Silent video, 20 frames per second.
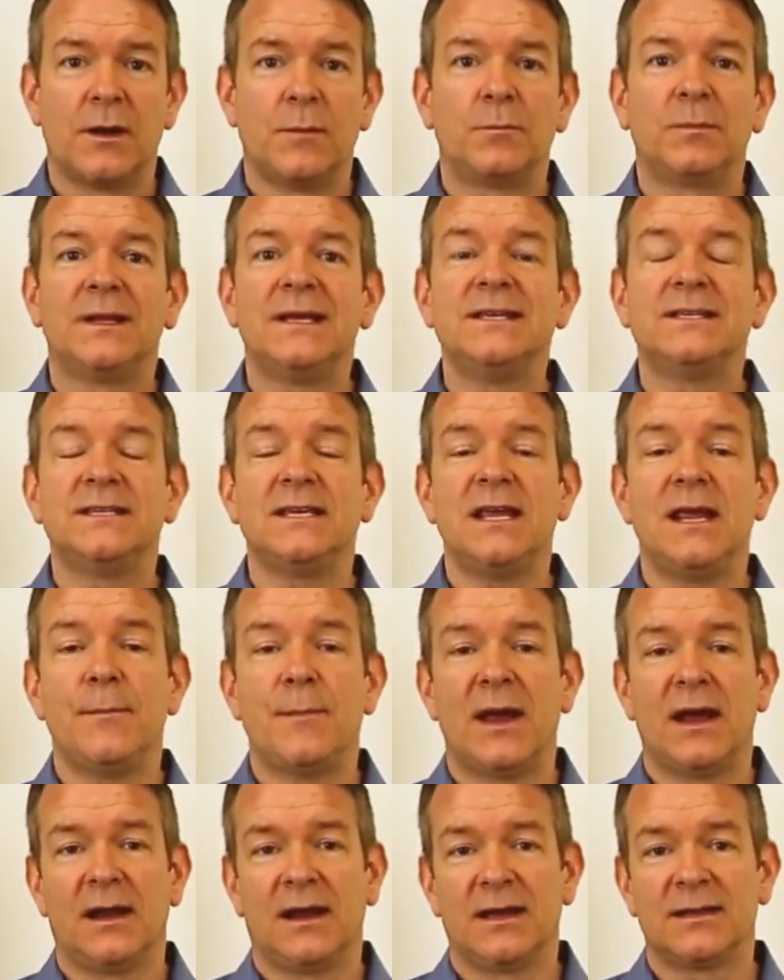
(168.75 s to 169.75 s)
please
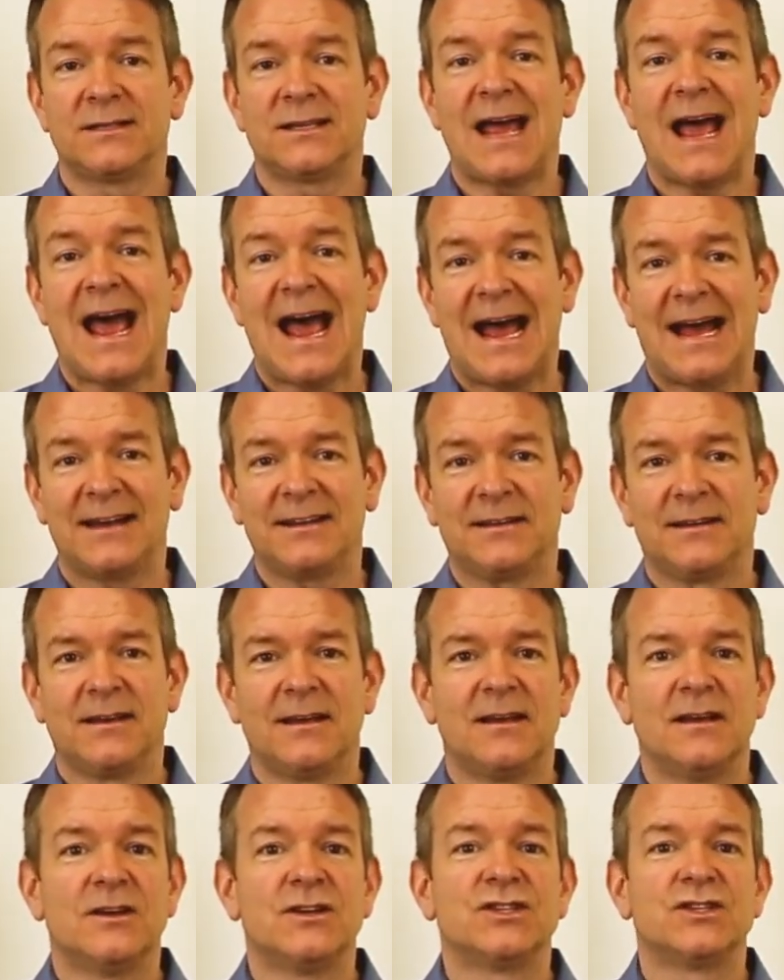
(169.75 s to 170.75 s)
email us at
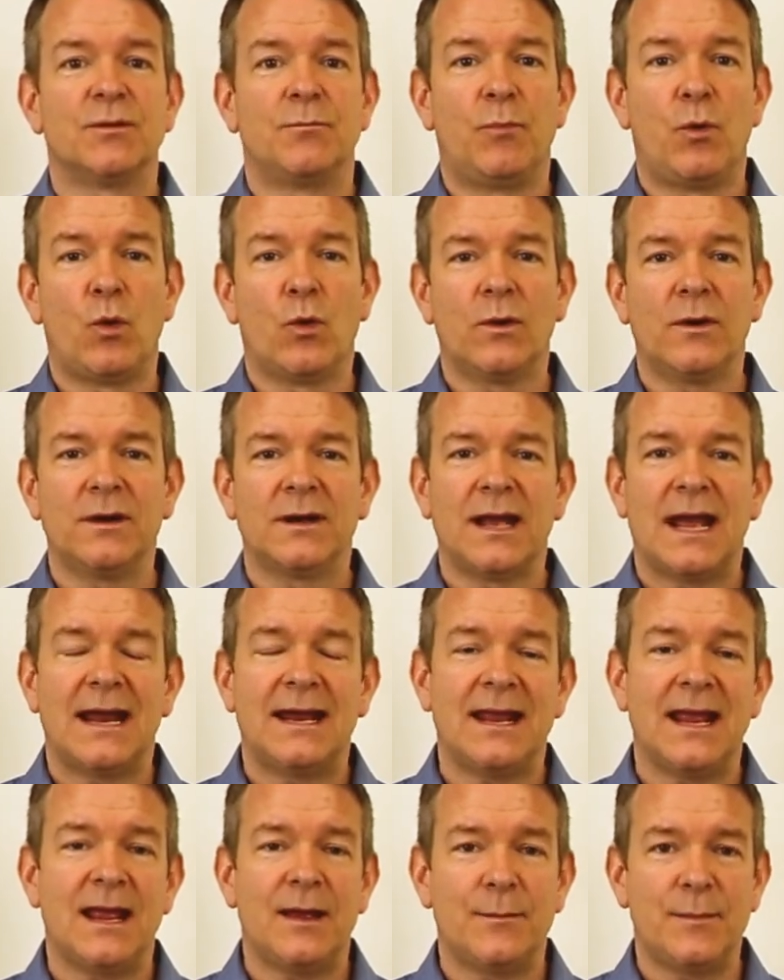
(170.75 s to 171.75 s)

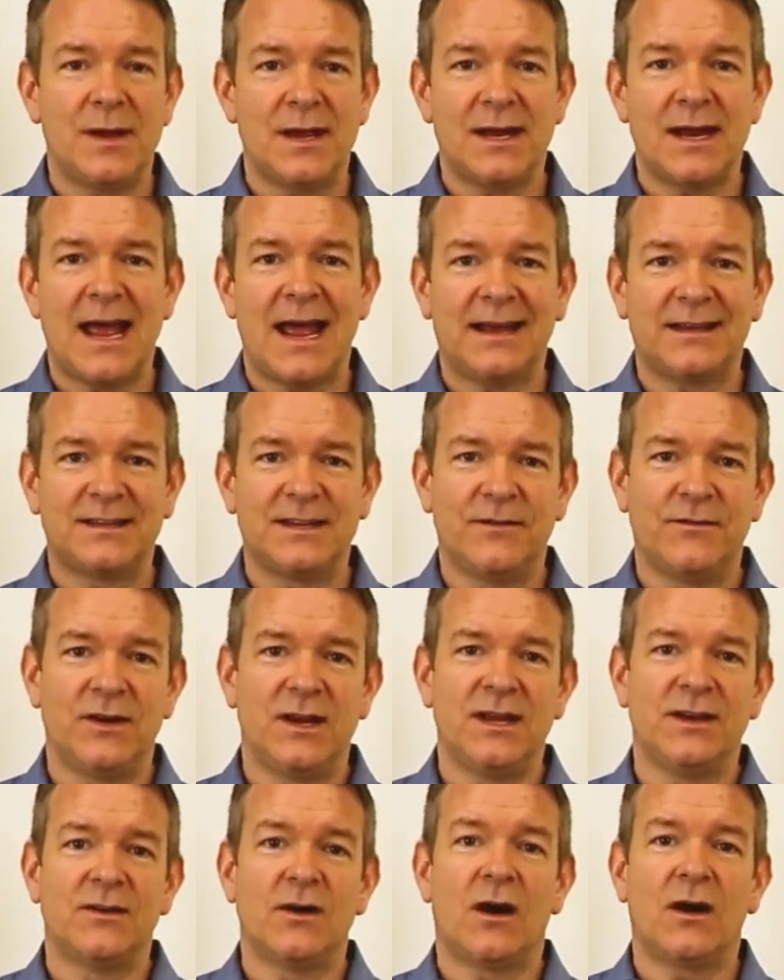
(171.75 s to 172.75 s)

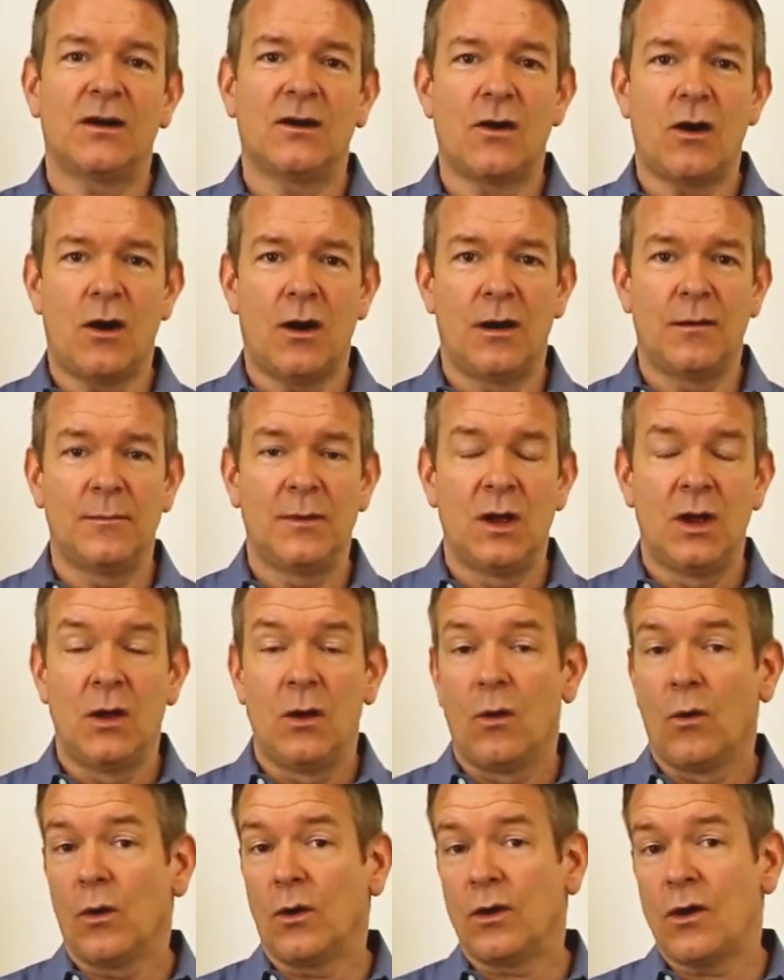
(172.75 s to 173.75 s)
support@ambientactivity.com
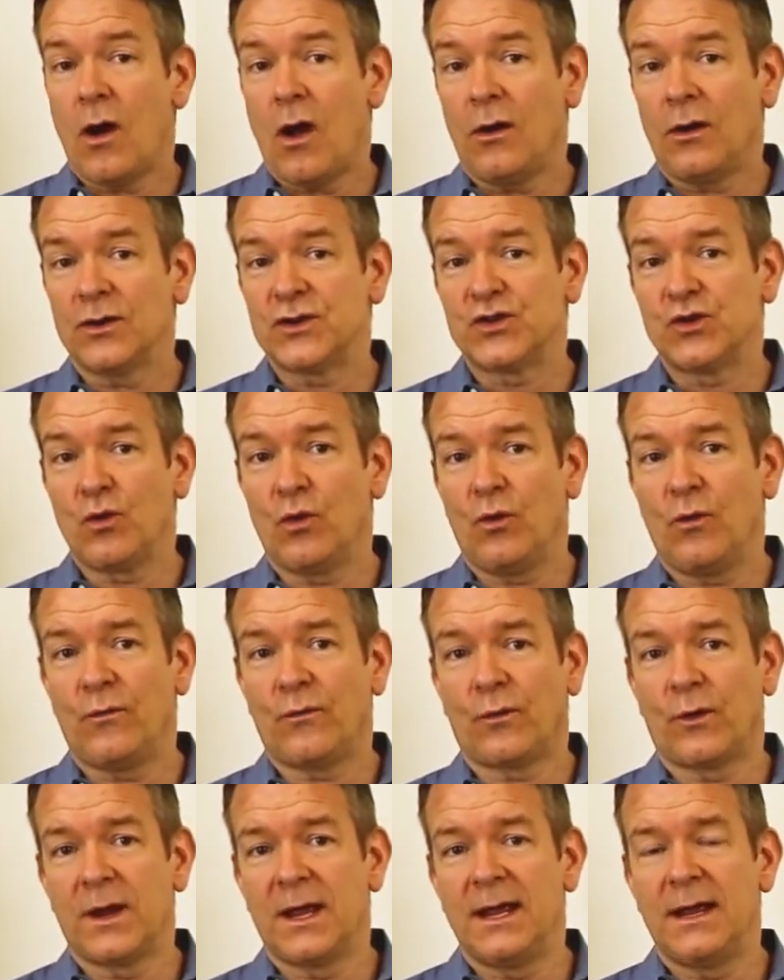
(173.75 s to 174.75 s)
or call us
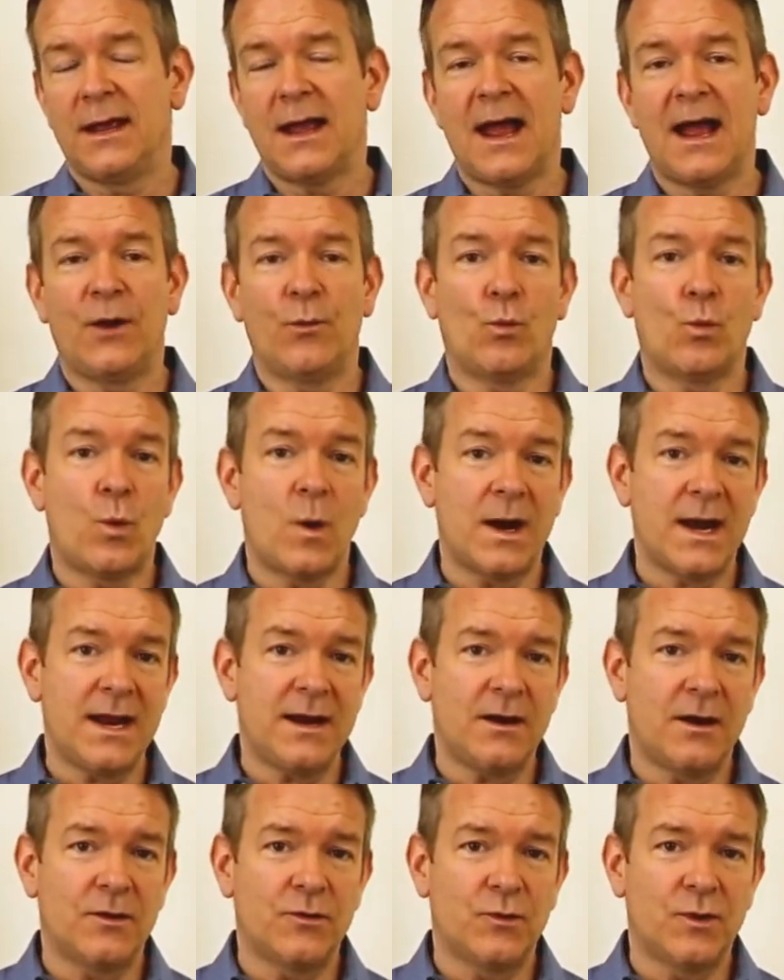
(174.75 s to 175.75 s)
toll-free at
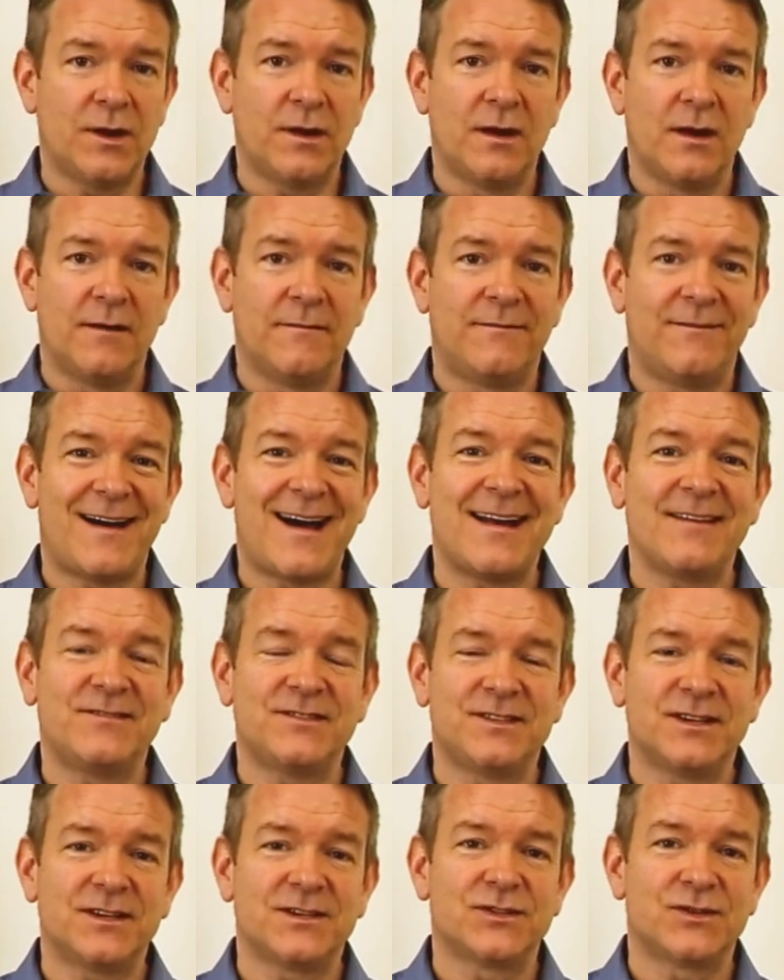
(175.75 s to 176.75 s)

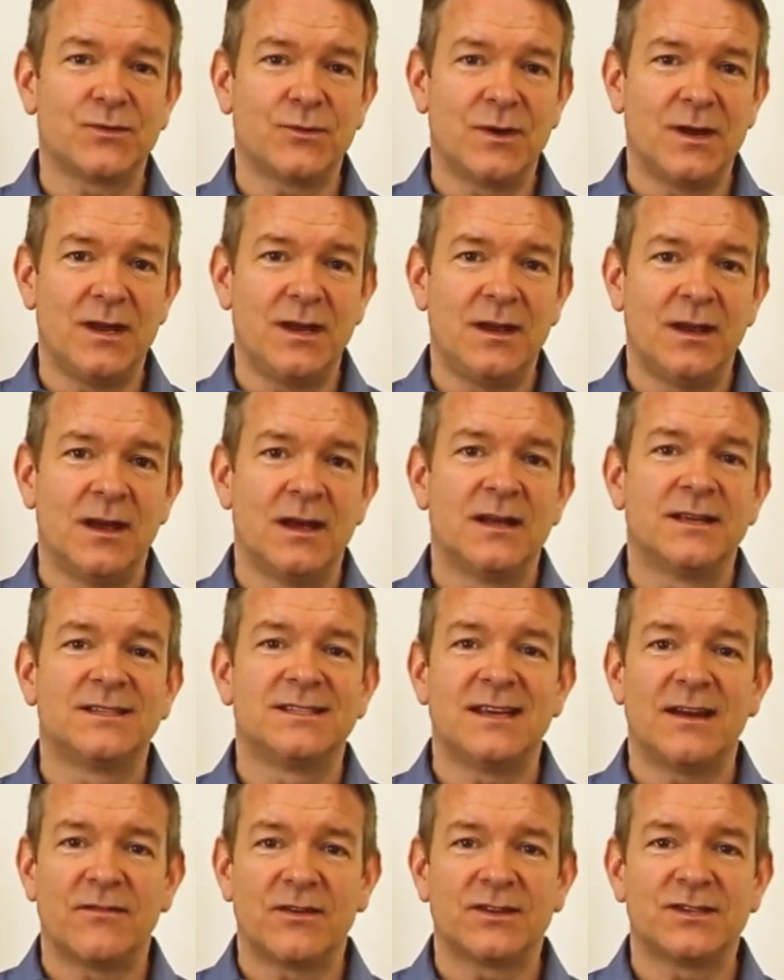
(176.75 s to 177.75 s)

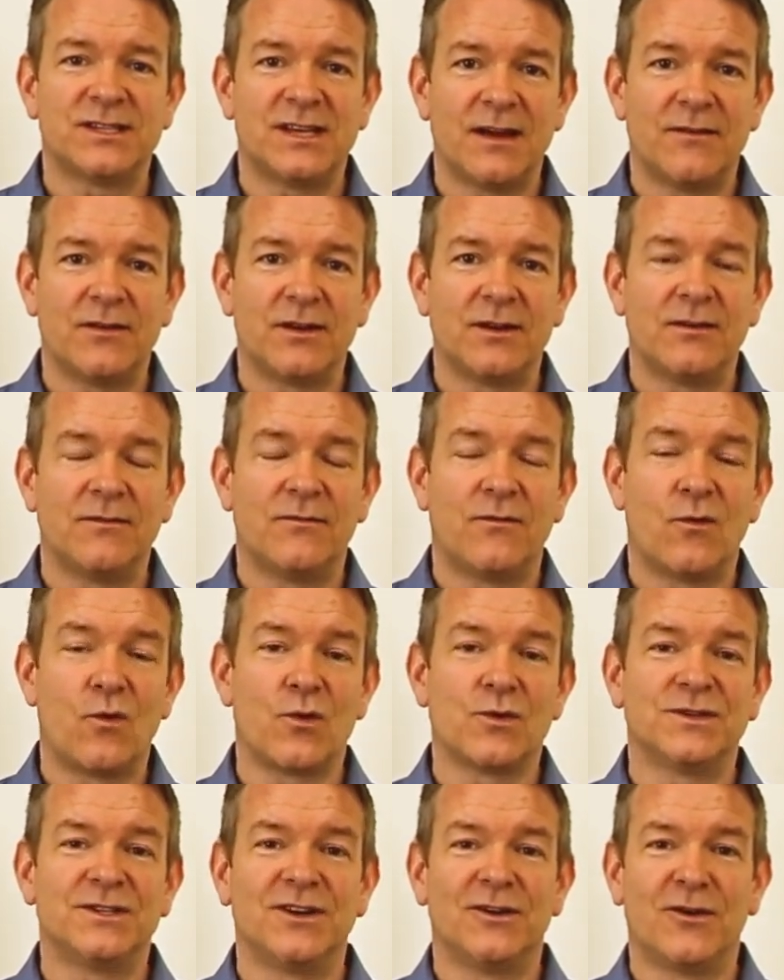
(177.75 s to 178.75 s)

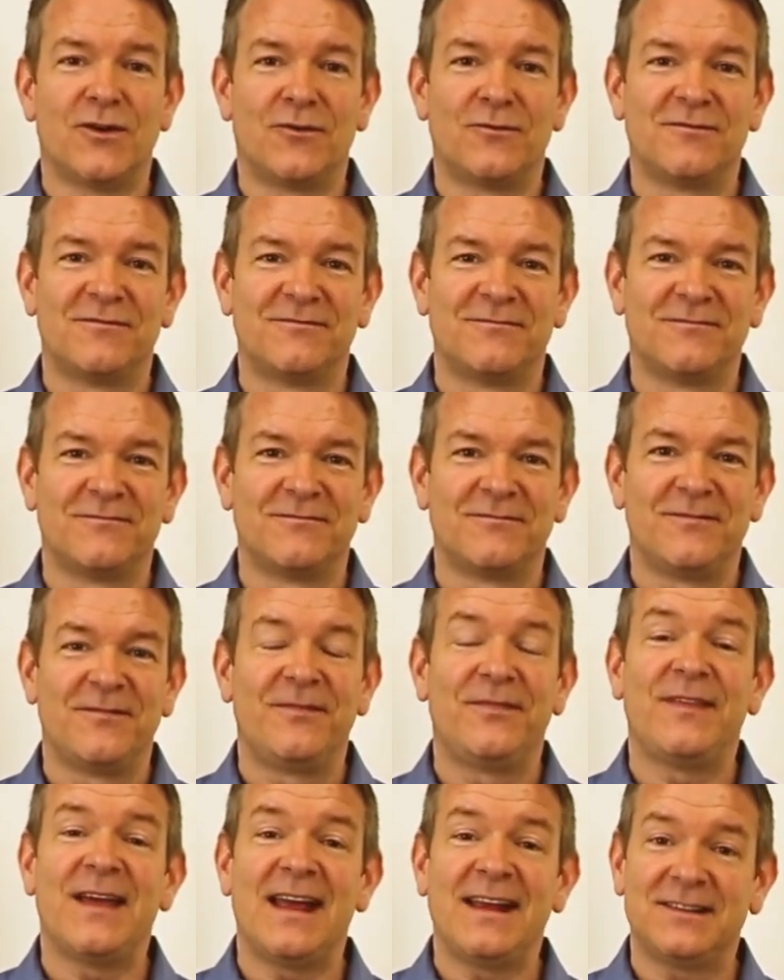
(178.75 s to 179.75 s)
1-800-563-7740.
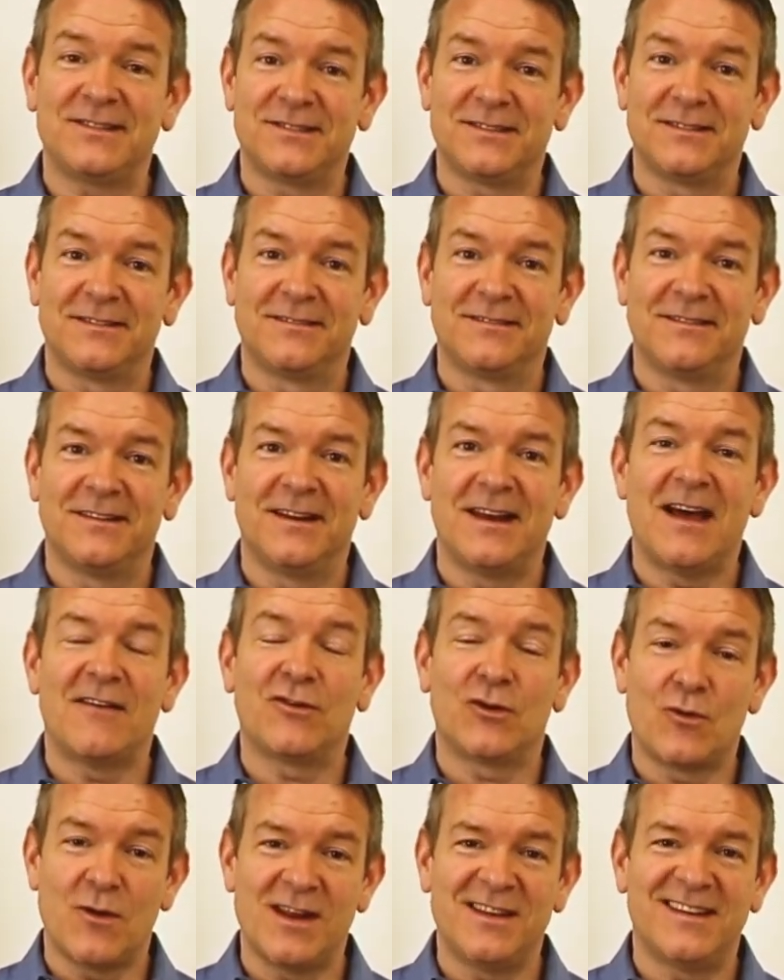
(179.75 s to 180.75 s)
Thanks, and have a
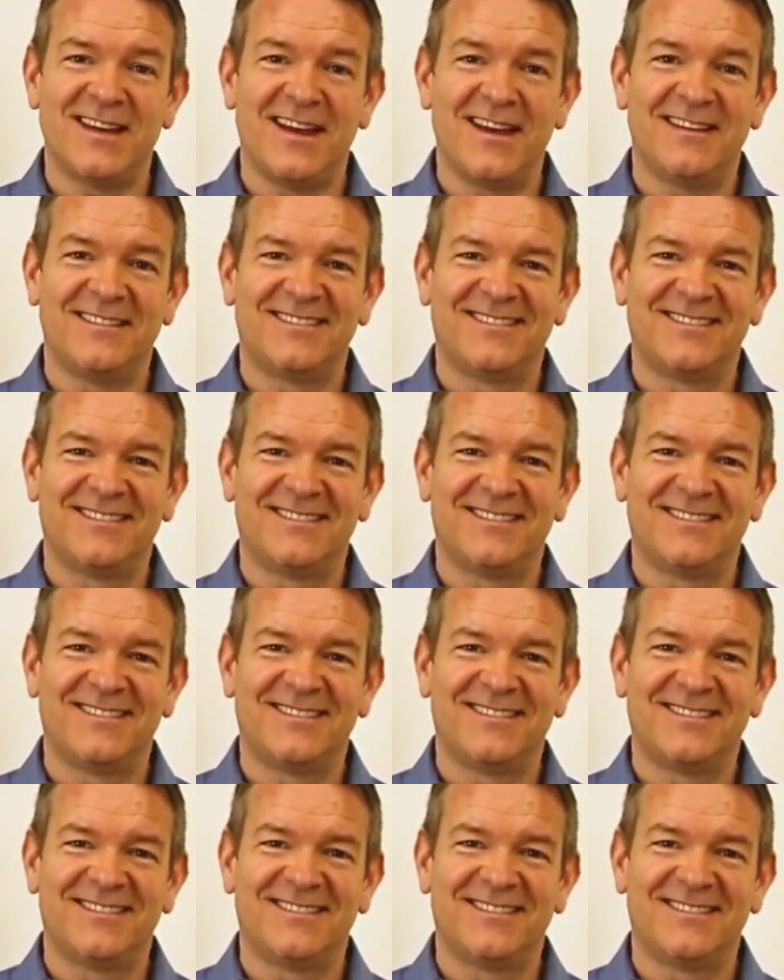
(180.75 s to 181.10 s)
great day.